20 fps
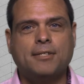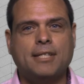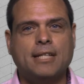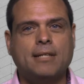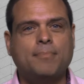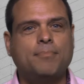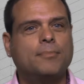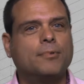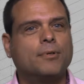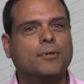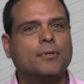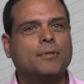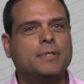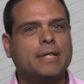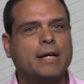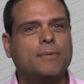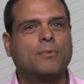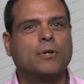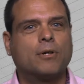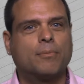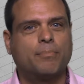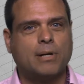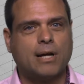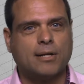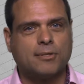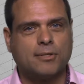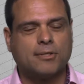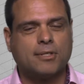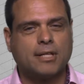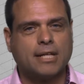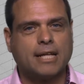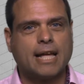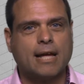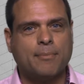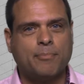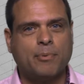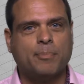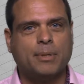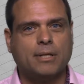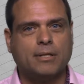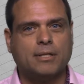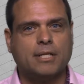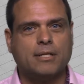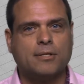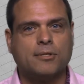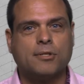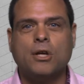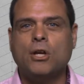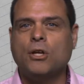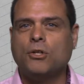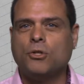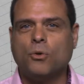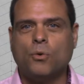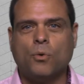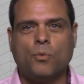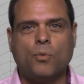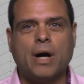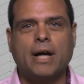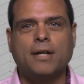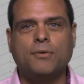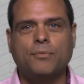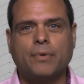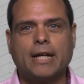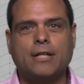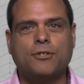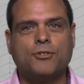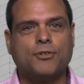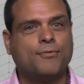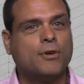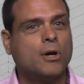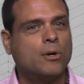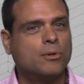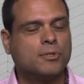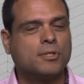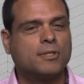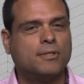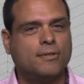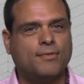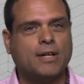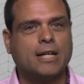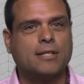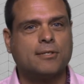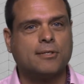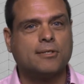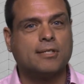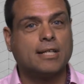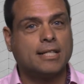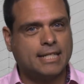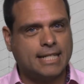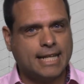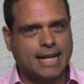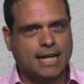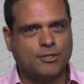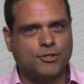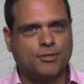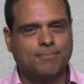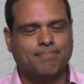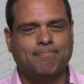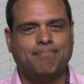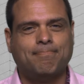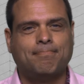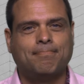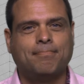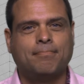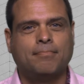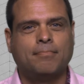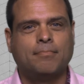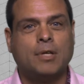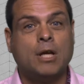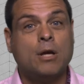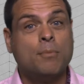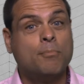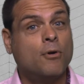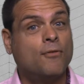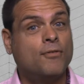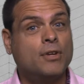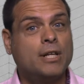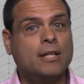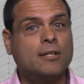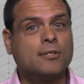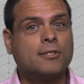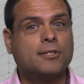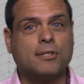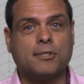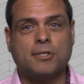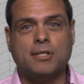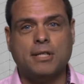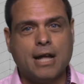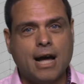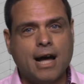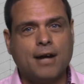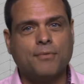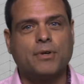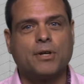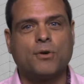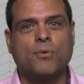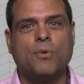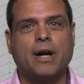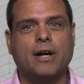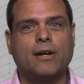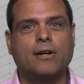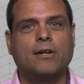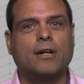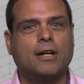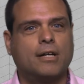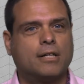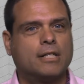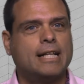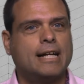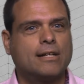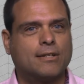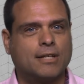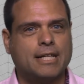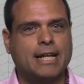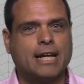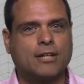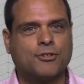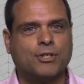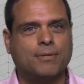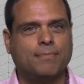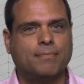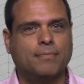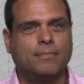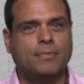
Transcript: deep neural network processing capabilities to a wide range of host devices at the edge. Movidius does not require a cloud connection.